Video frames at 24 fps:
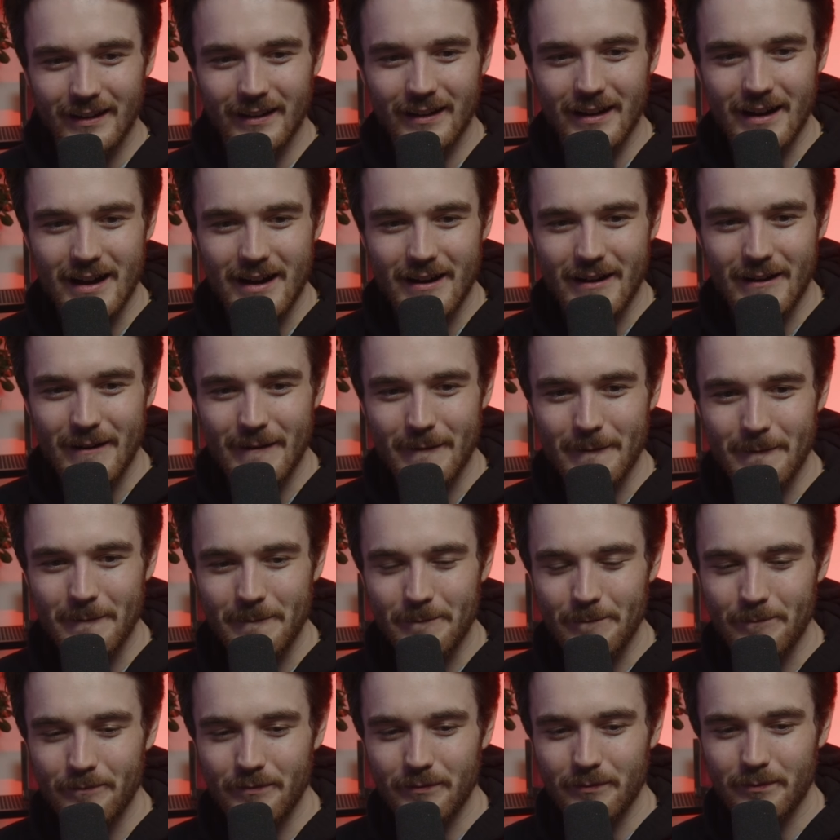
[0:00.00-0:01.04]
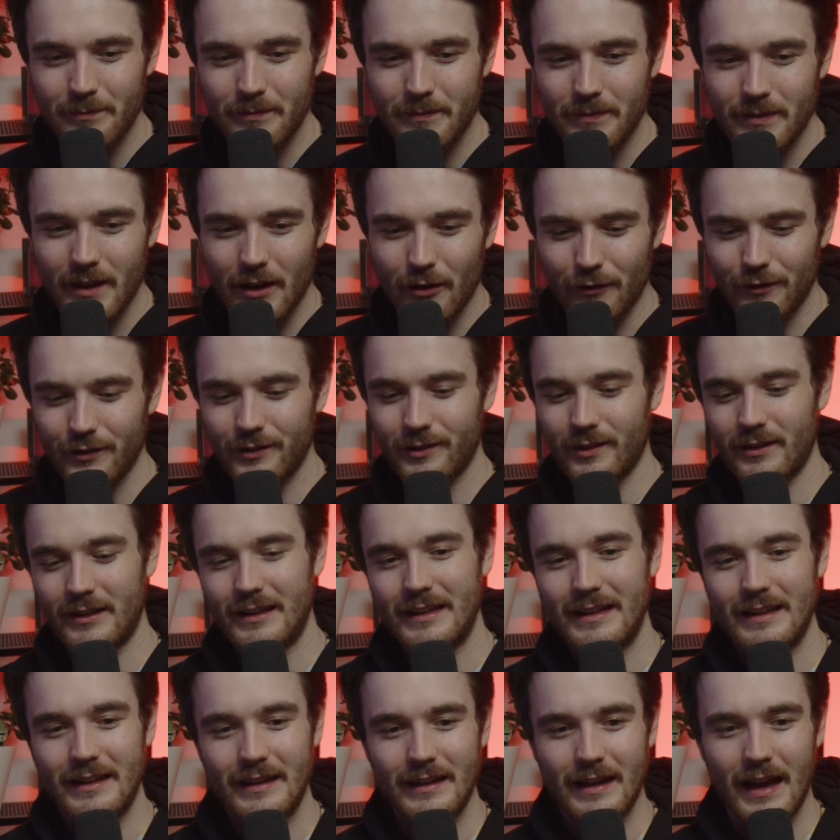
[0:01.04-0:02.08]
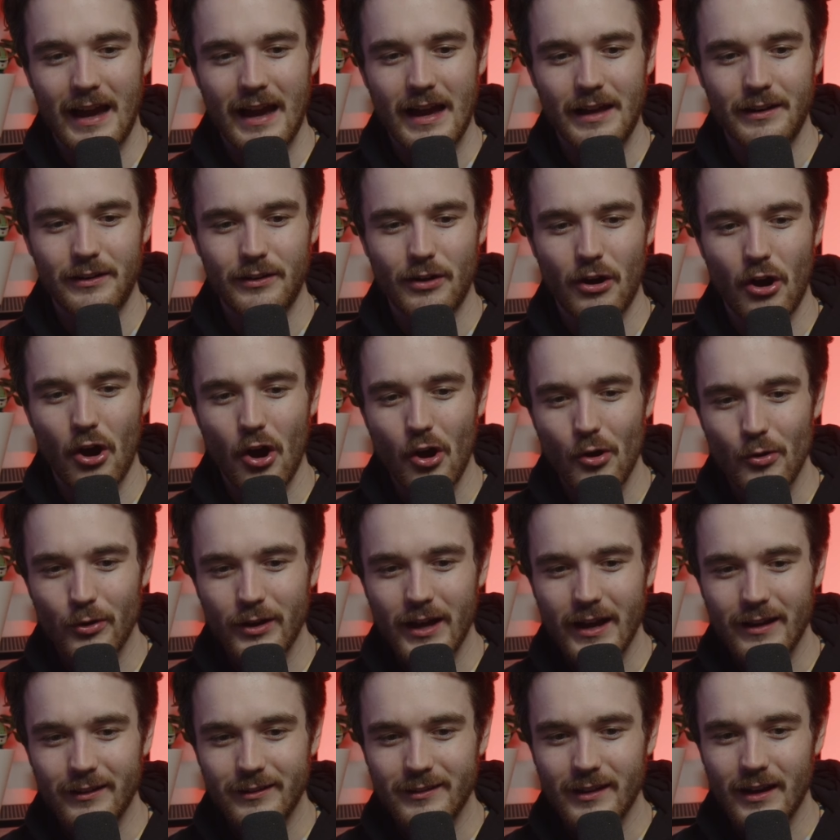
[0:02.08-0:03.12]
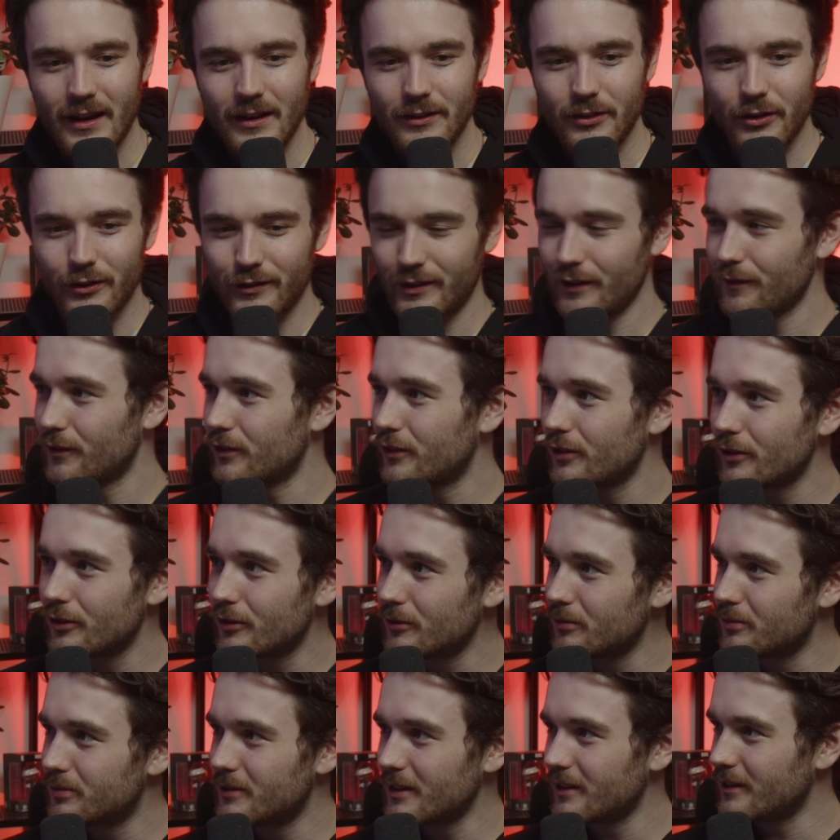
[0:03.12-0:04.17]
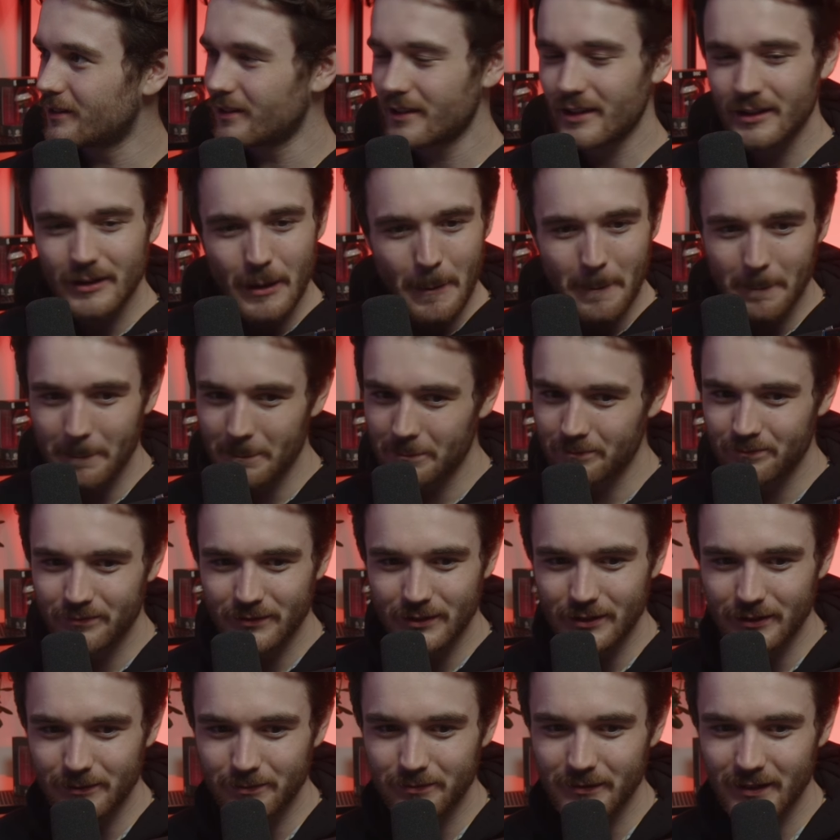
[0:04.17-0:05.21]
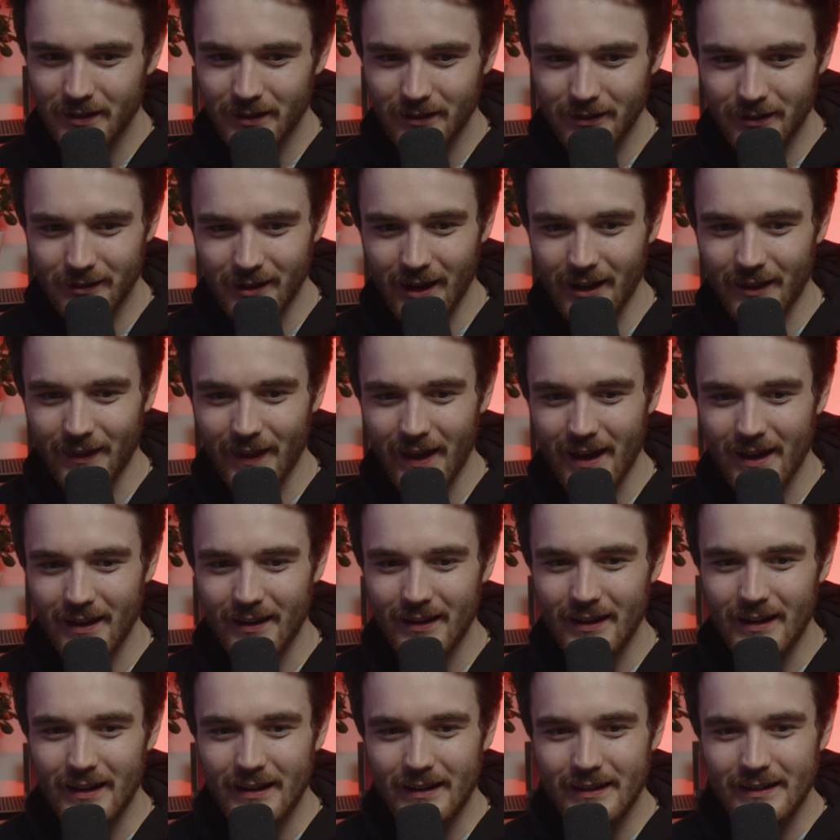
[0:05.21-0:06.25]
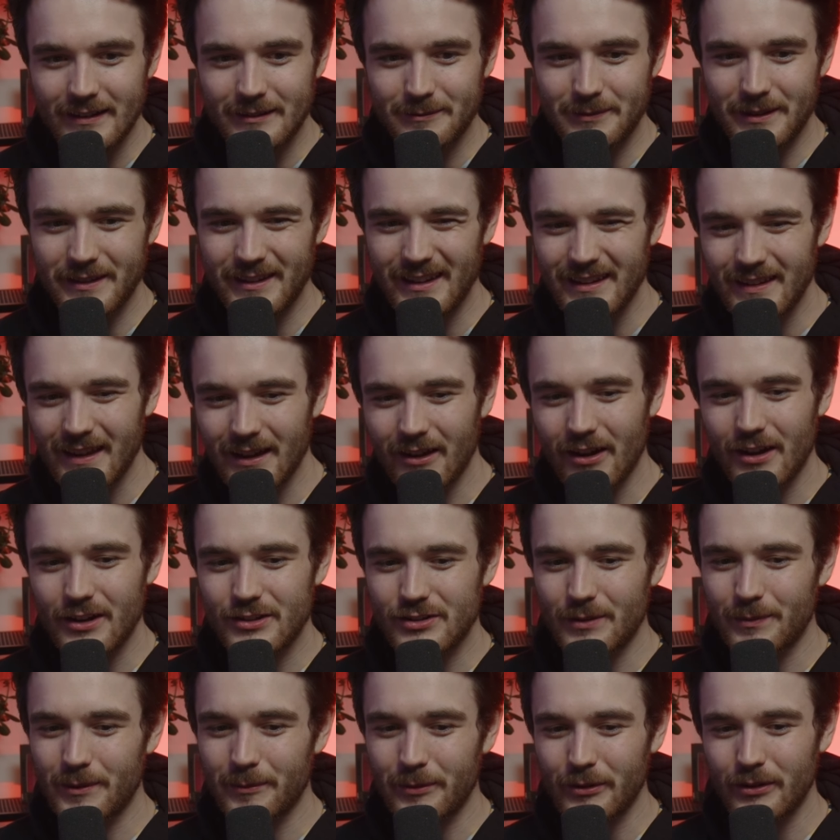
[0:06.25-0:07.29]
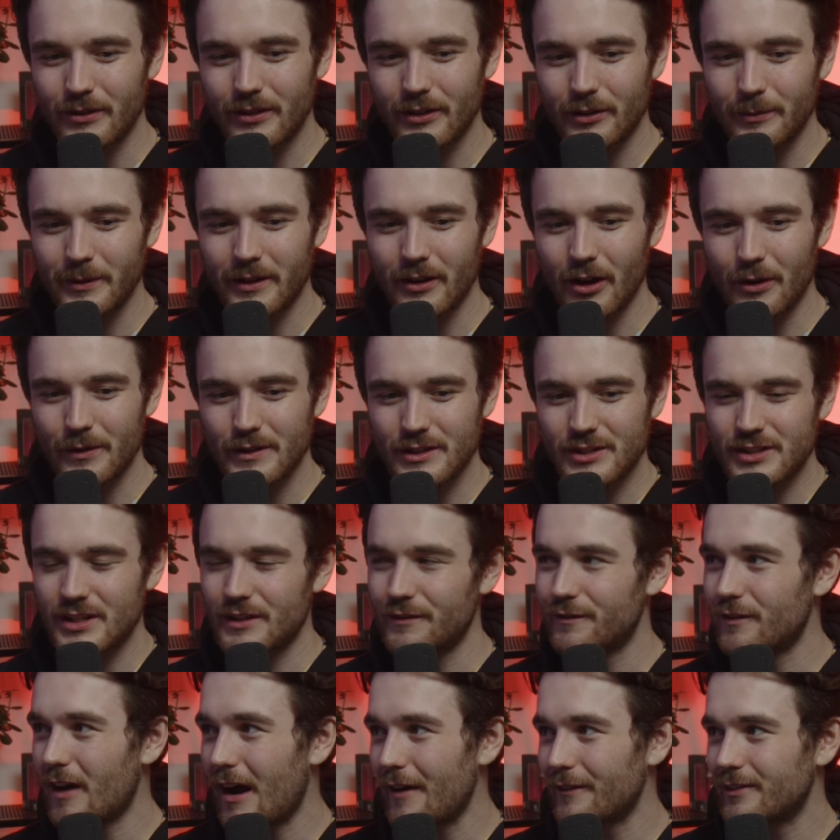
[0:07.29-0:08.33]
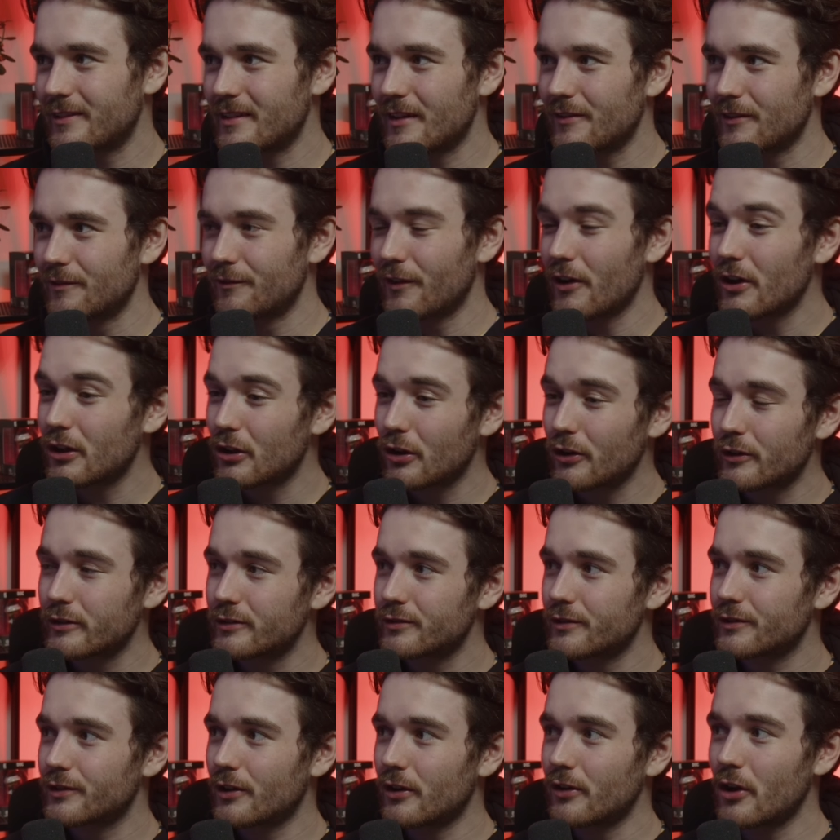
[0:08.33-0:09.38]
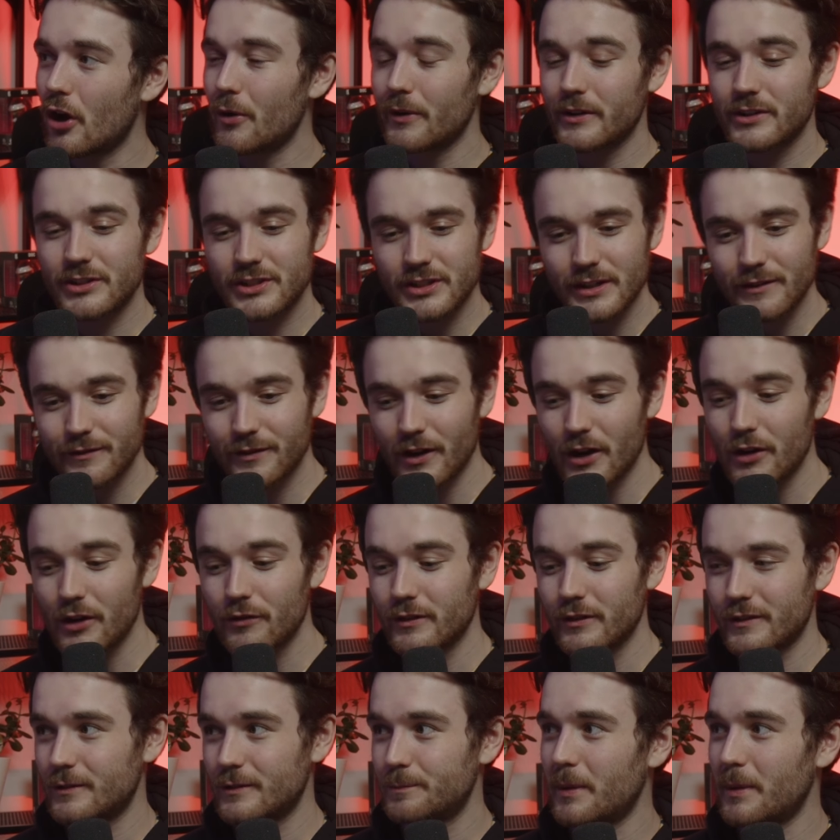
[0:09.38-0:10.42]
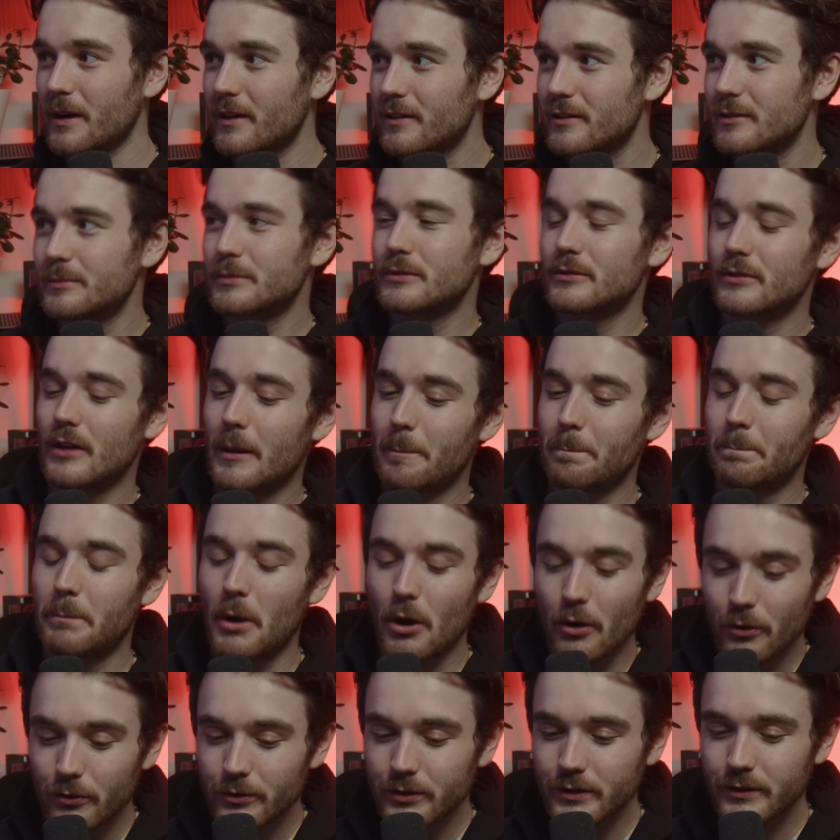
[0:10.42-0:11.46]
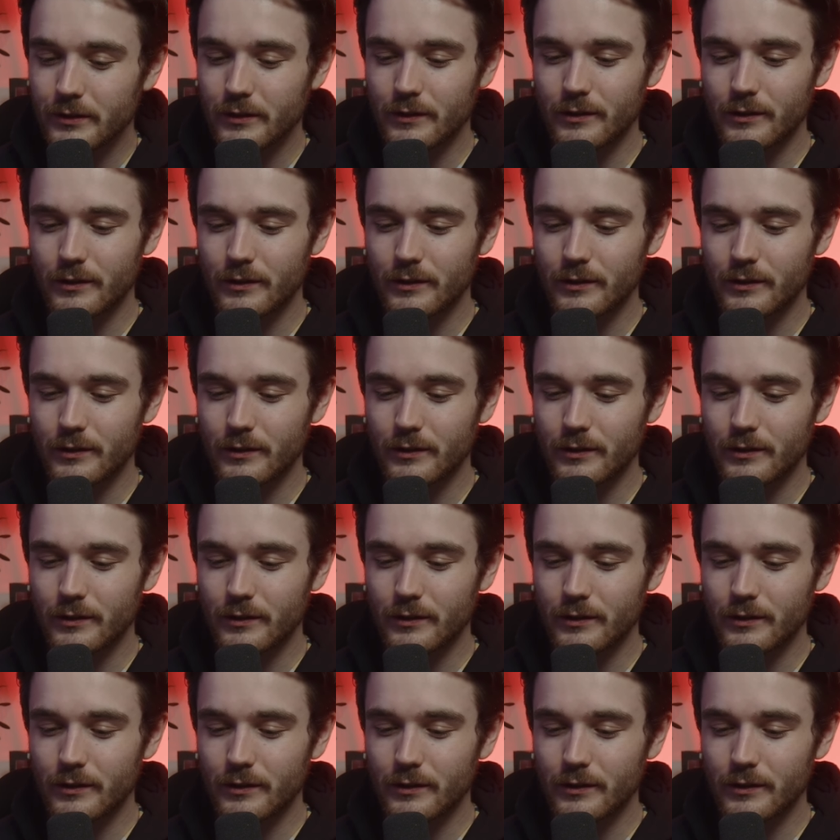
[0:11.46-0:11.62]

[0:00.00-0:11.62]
Um, they obviously had an okay start, you know, 7 2, DZ. Massive start. take then, that. But then they kind of dropped the ball a little bit. OXG 5 7. Very close result. OXG, very respectable opponent.